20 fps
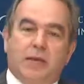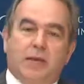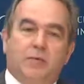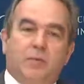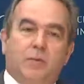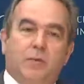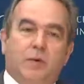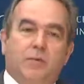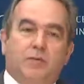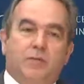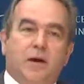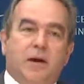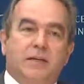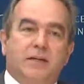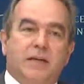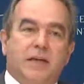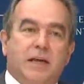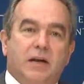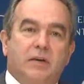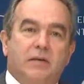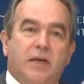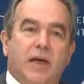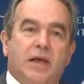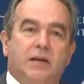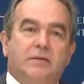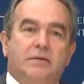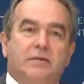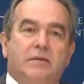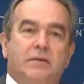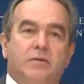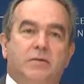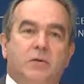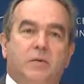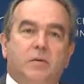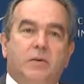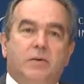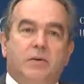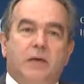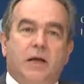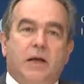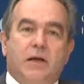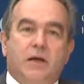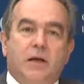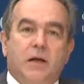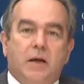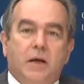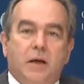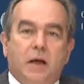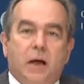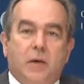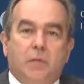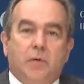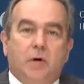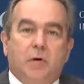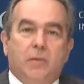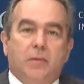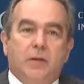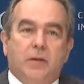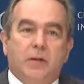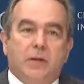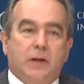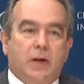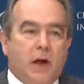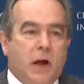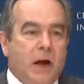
And we've tried to hear that and interpret that appropriately.